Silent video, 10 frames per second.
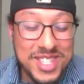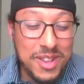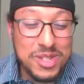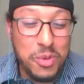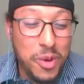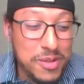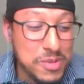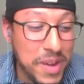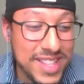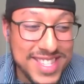That's the word I was
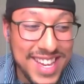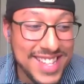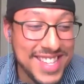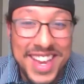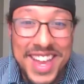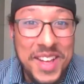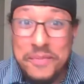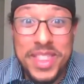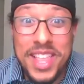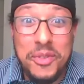about to say. It's like,
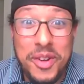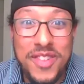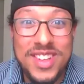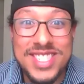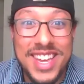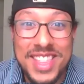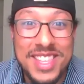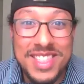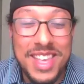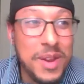but that's what it feels like,
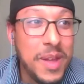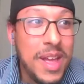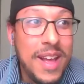that